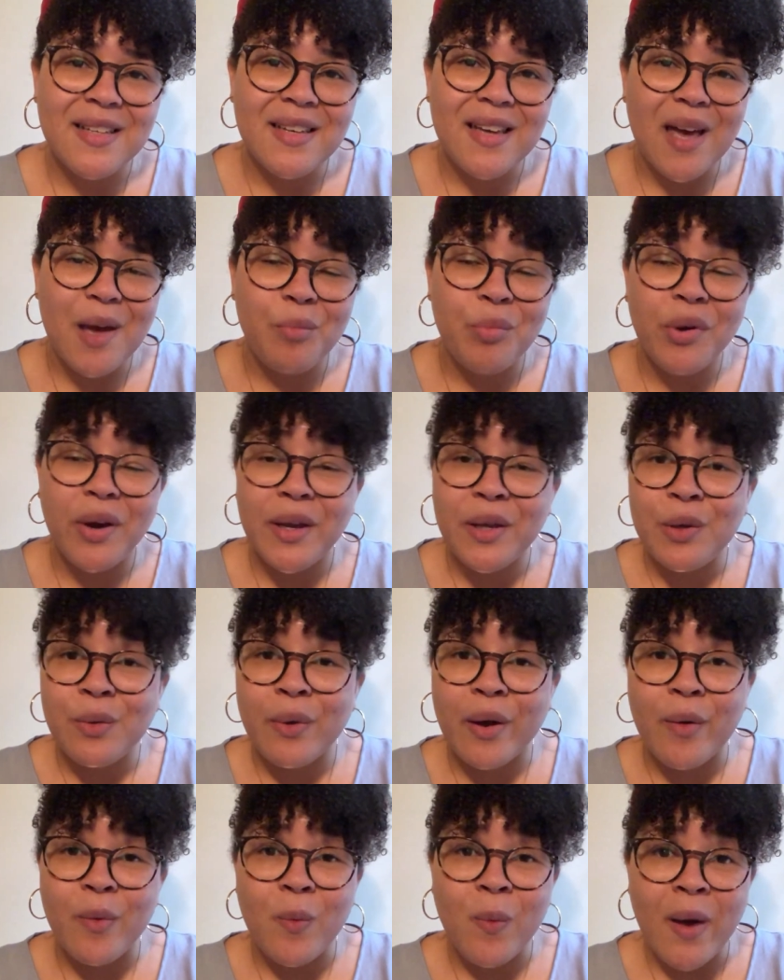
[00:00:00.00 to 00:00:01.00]
I pray you
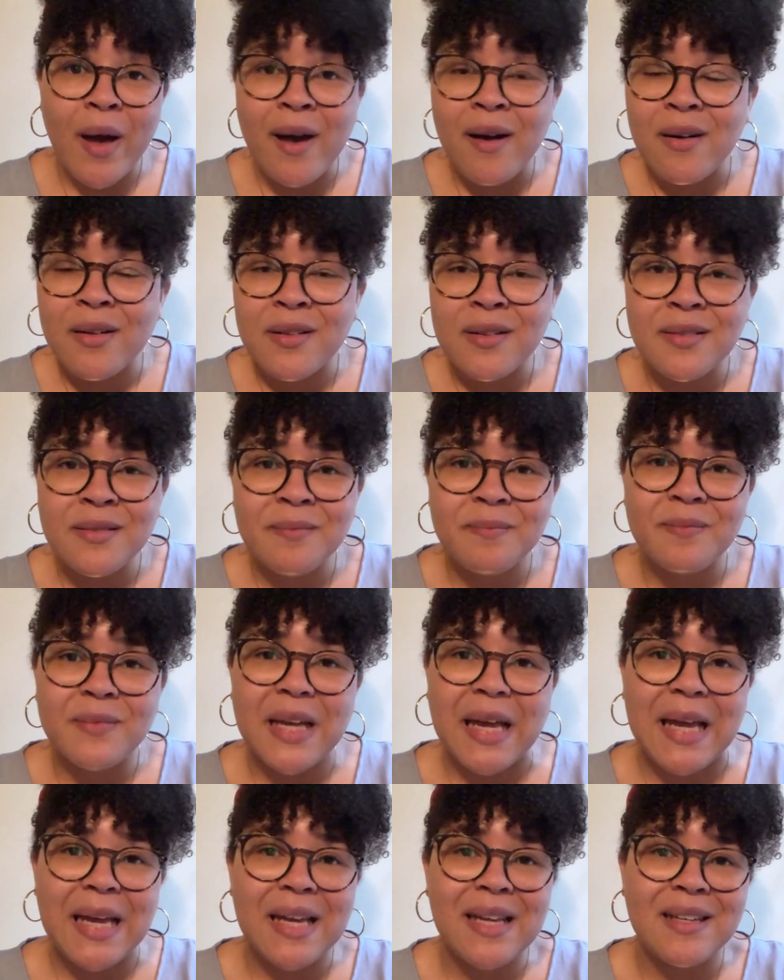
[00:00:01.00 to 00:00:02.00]
are well,
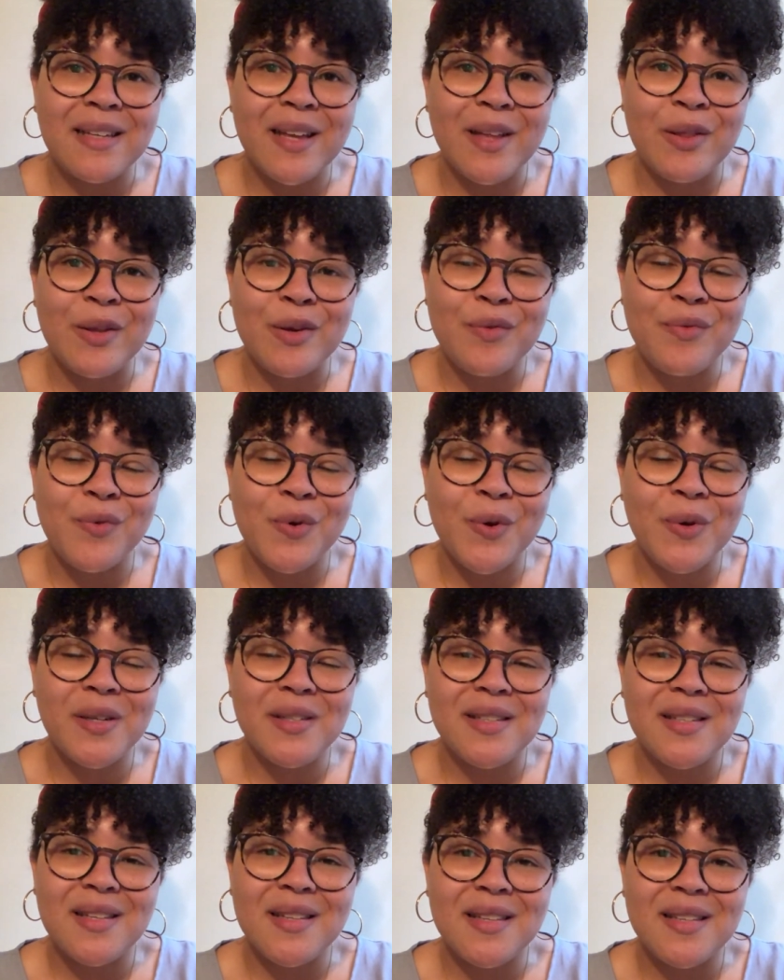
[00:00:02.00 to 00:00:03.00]
and I look
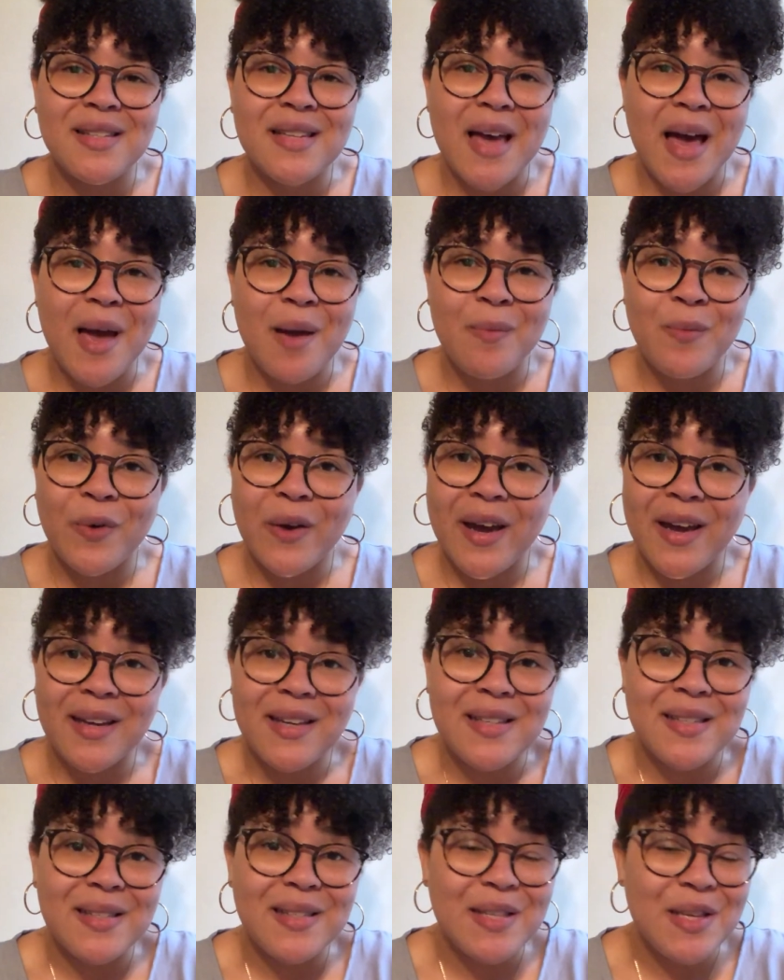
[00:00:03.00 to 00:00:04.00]
forward to the time where I
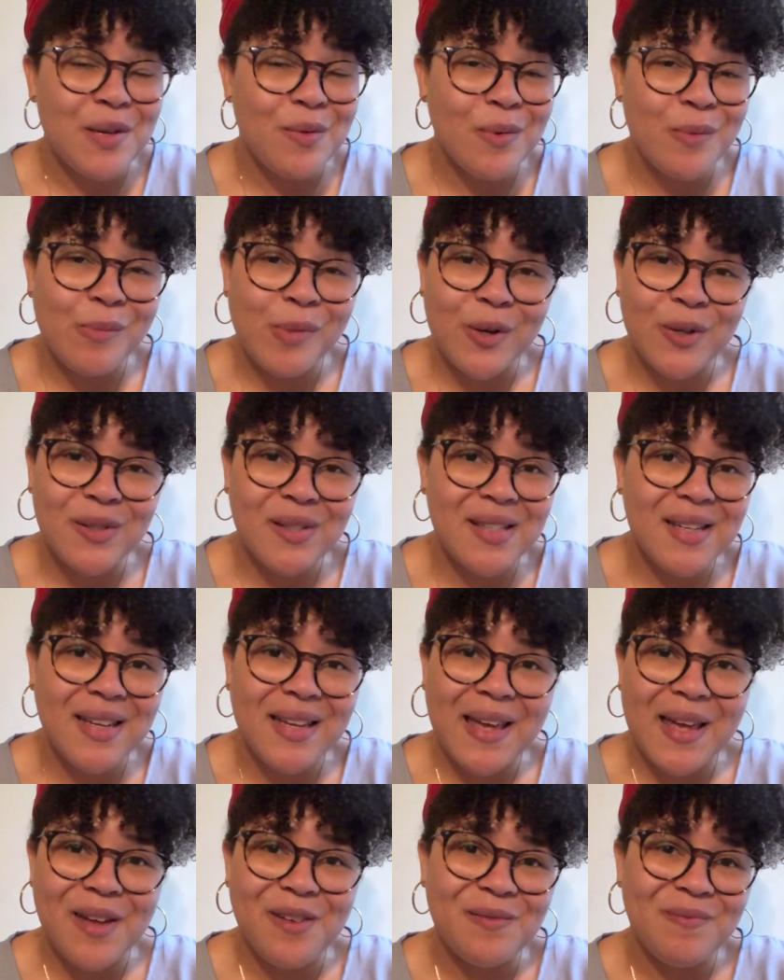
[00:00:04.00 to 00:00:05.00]
can see you in person
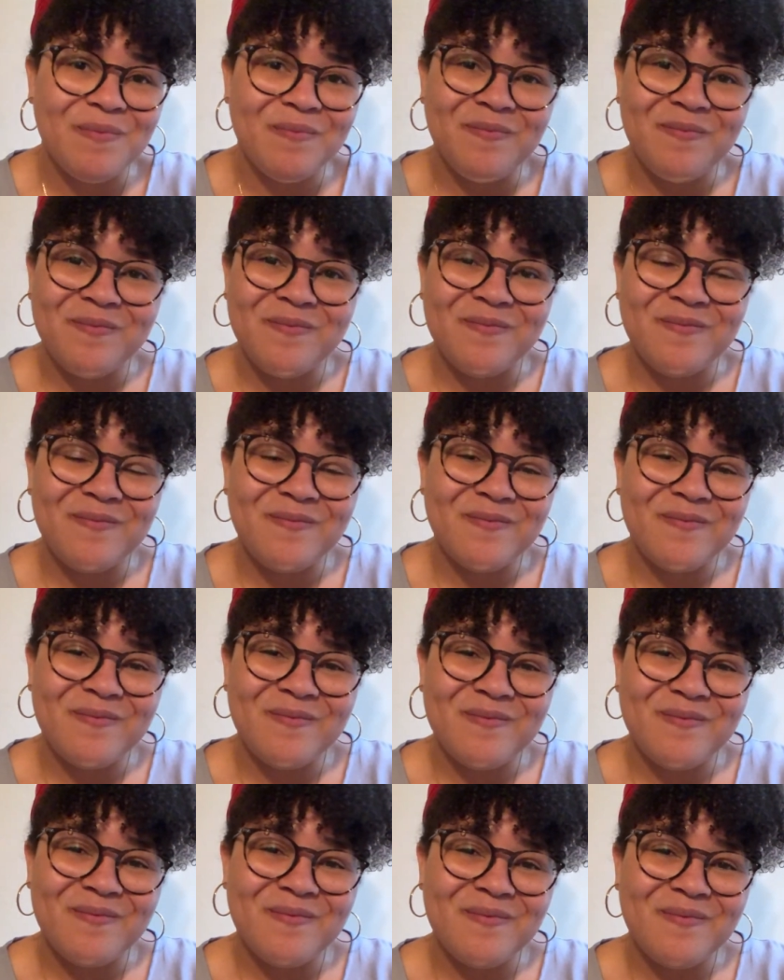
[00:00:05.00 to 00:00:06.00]
again.
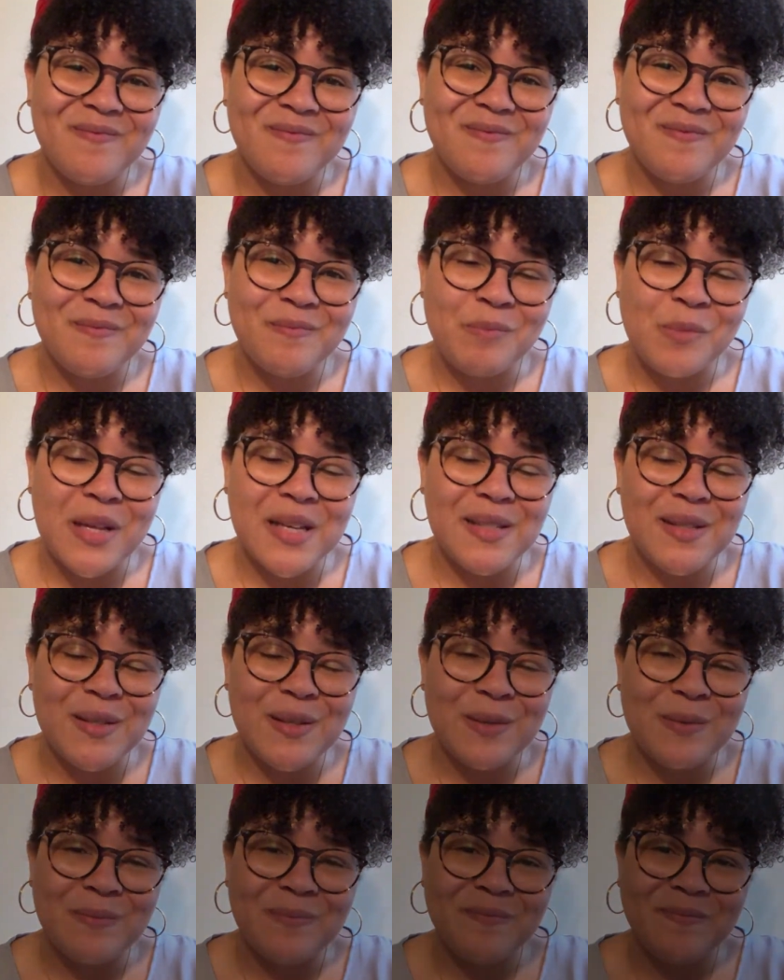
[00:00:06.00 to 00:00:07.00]
Bless
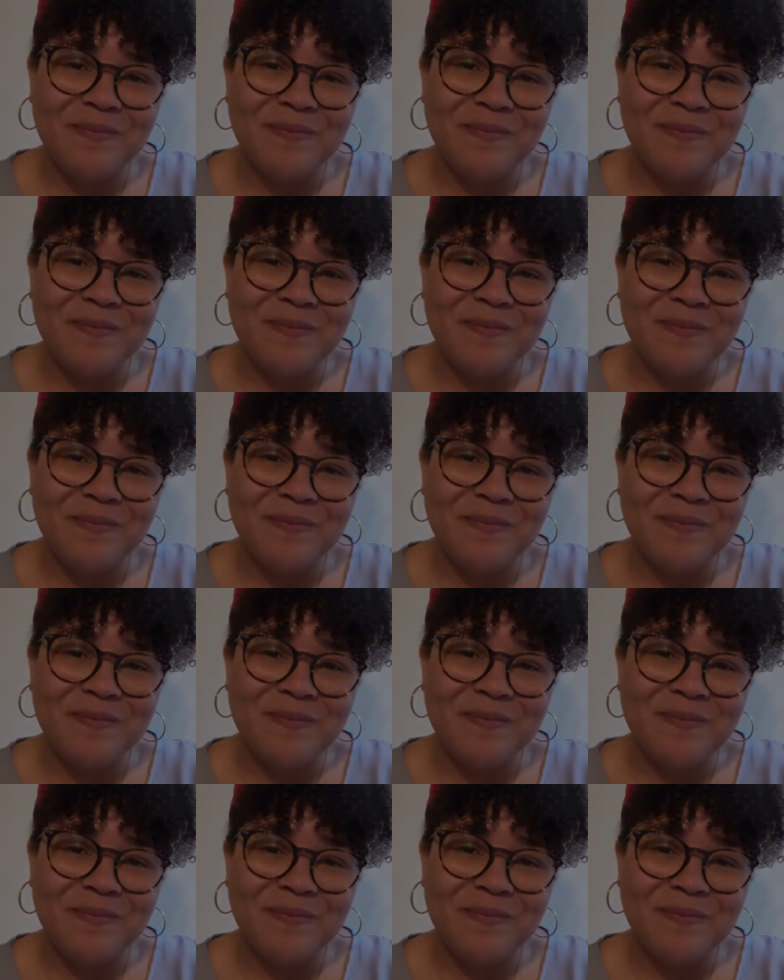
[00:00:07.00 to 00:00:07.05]
you.